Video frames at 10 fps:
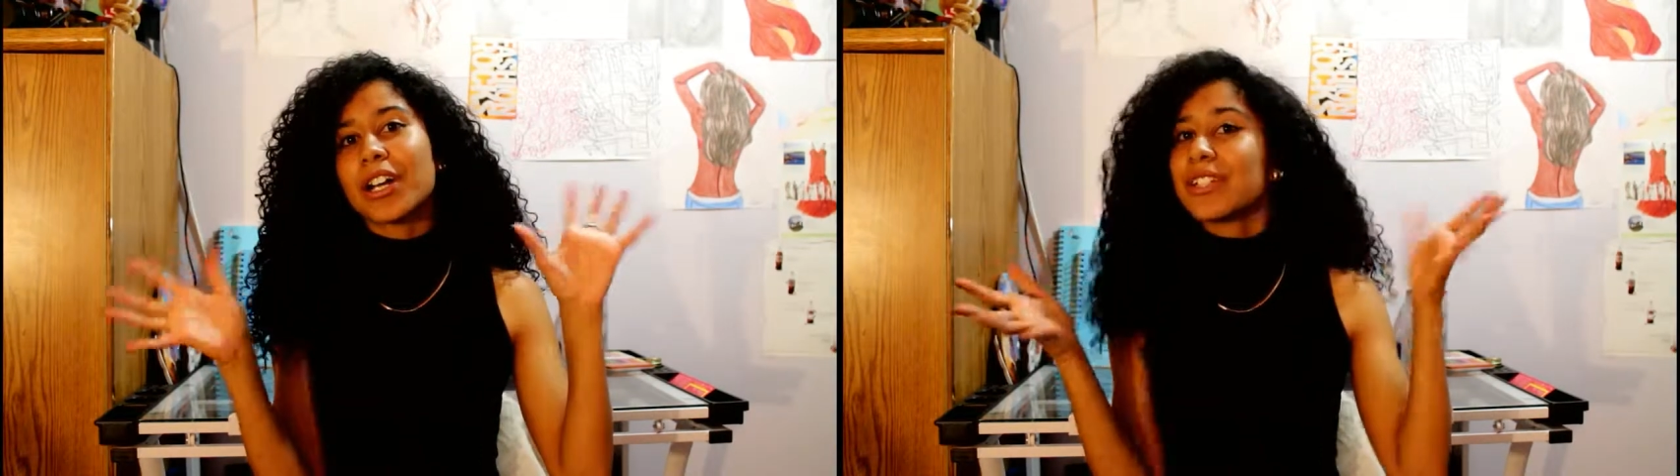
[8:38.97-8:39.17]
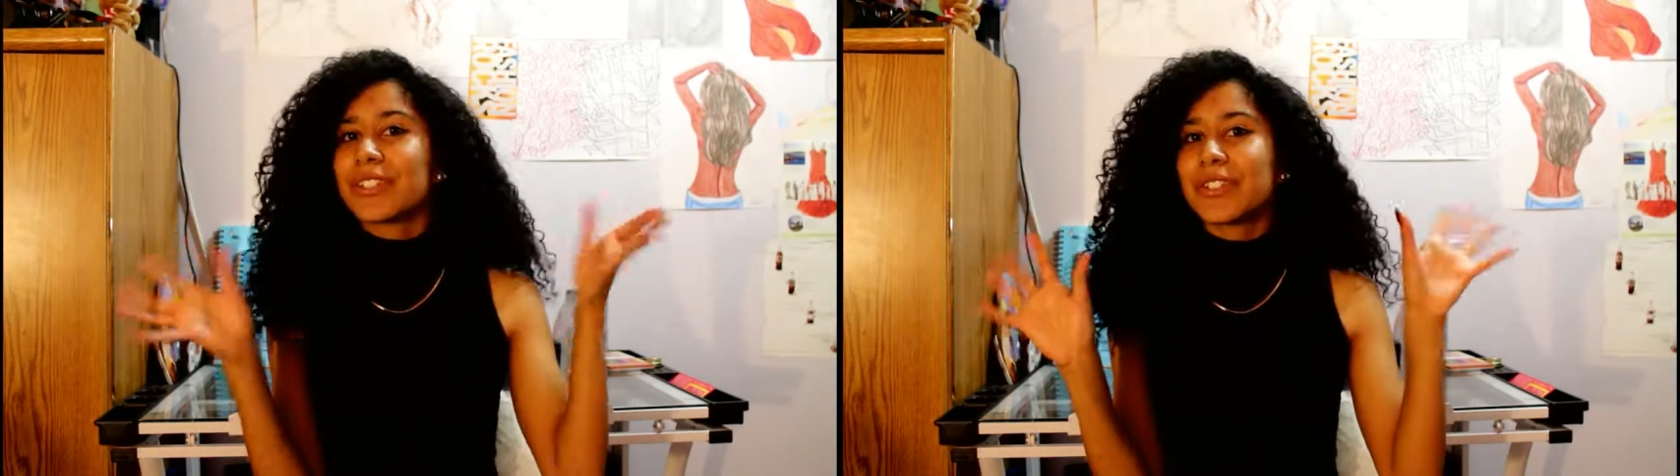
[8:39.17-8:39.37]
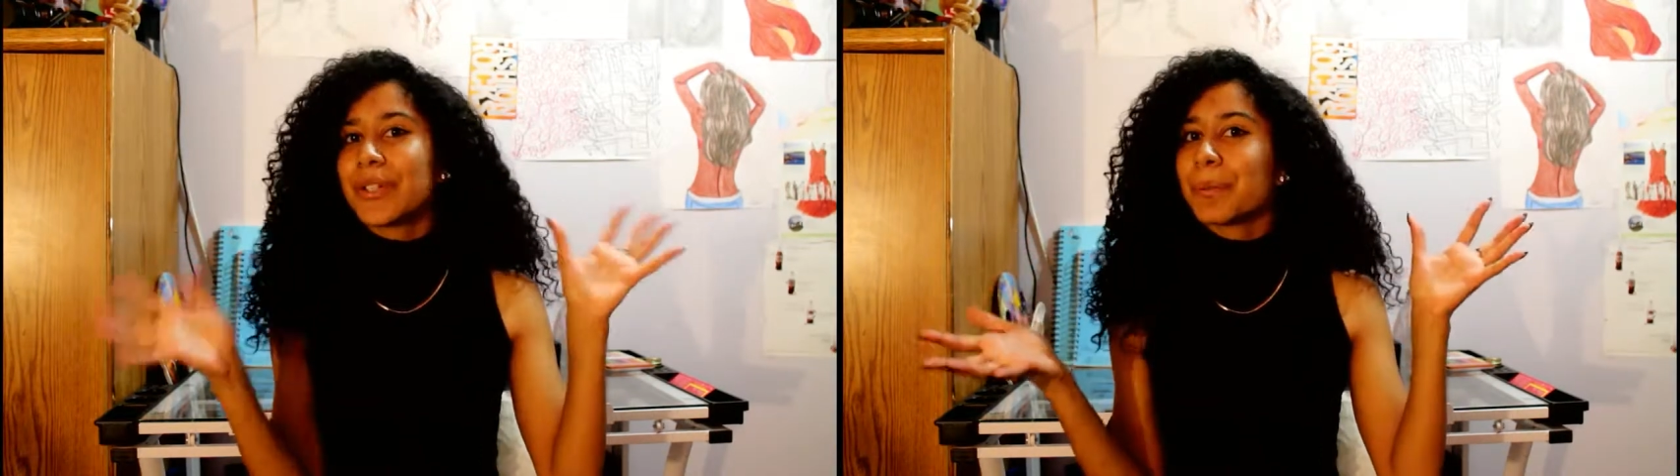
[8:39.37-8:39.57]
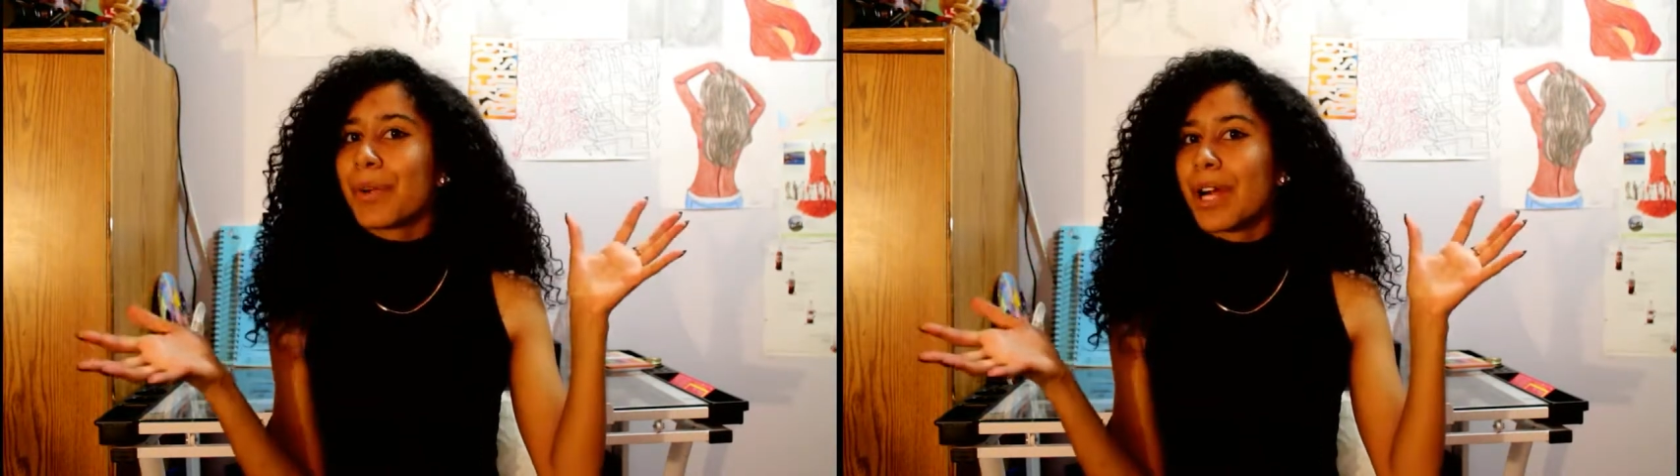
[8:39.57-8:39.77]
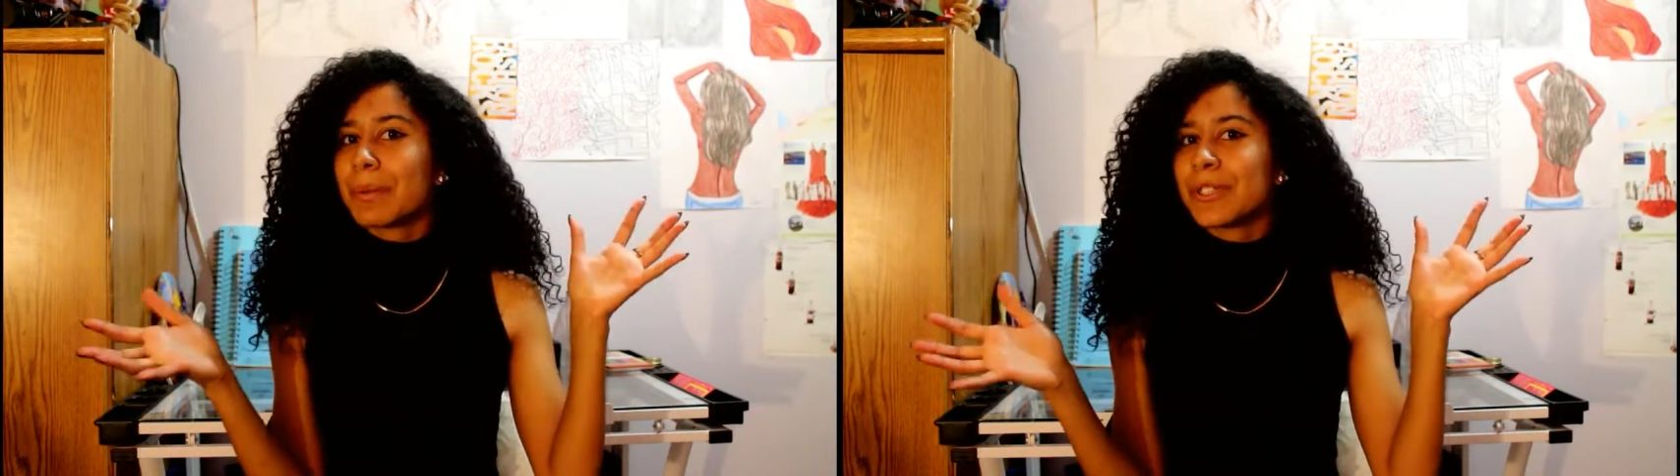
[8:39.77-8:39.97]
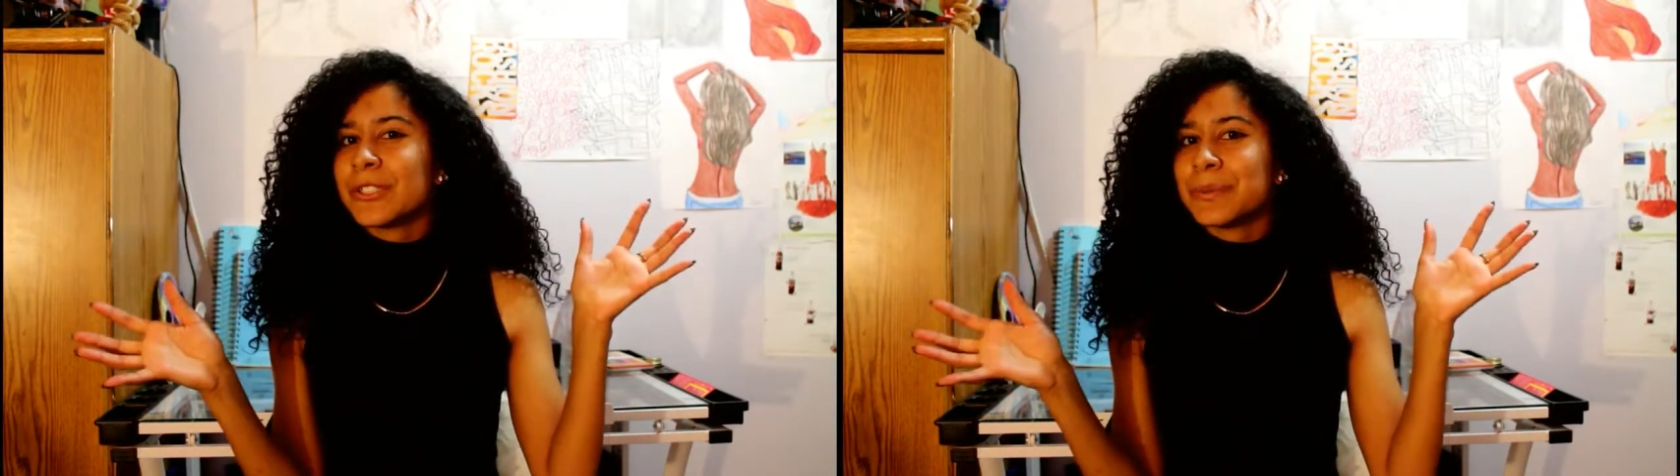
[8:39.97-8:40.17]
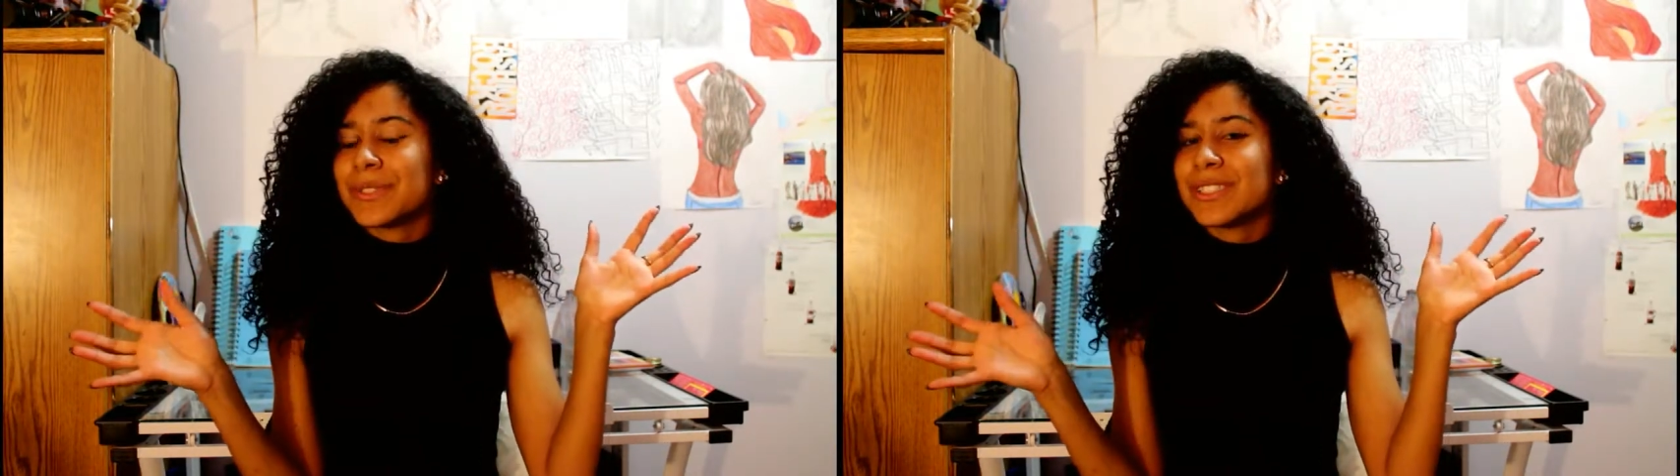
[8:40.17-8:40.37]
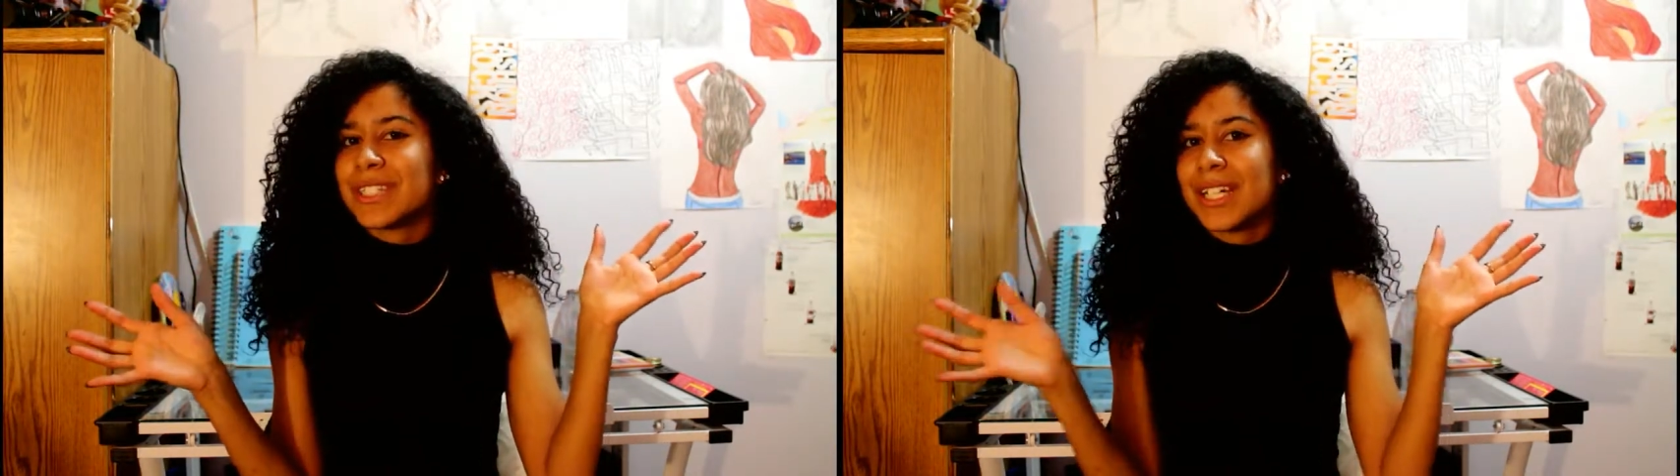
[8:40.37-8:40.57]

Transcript: art student problems.